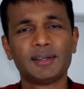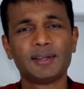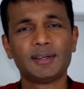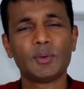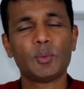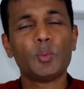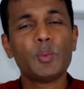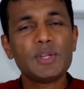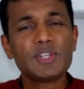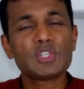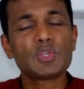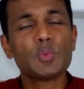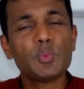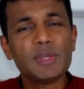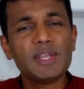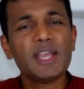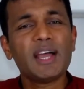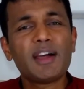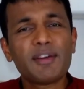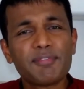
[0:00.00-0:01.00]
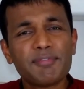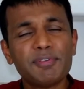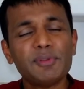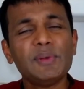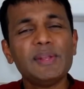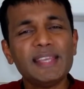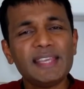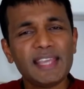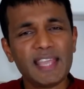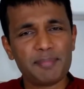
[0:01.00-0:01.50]
which we are
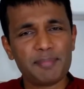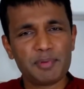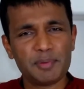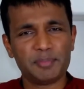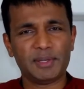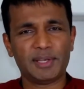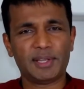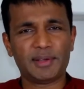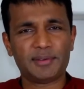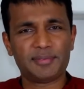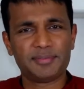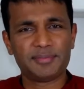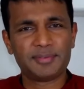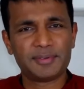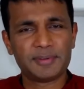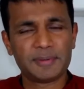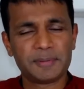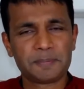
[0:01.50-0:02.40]
fully capable of.